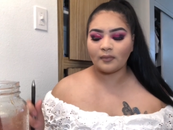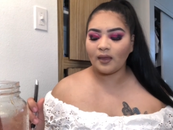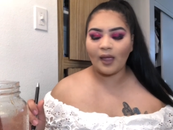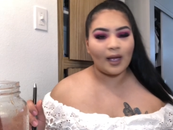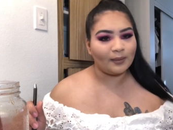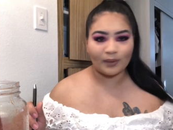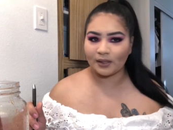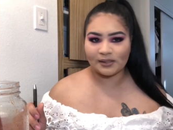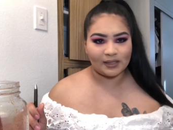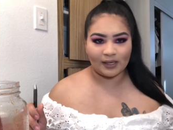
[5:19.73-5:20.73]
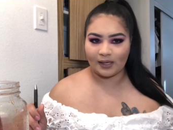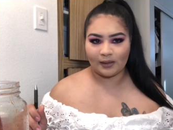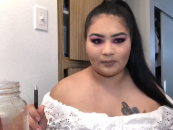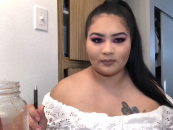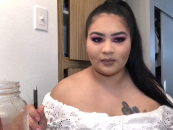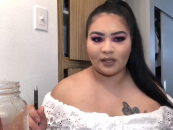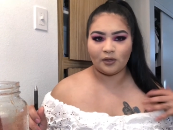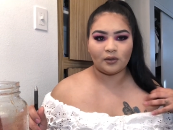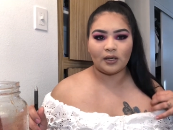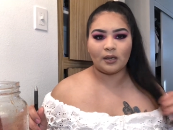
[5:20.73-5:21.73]
I am not stuck up. Like, you
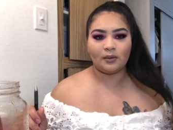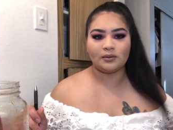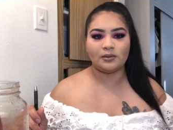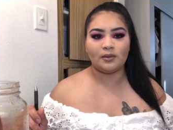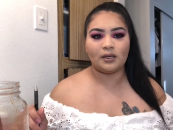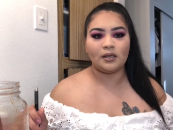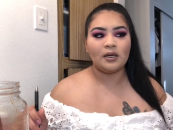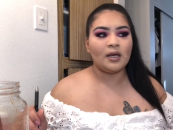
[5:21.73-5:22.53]
could come up to me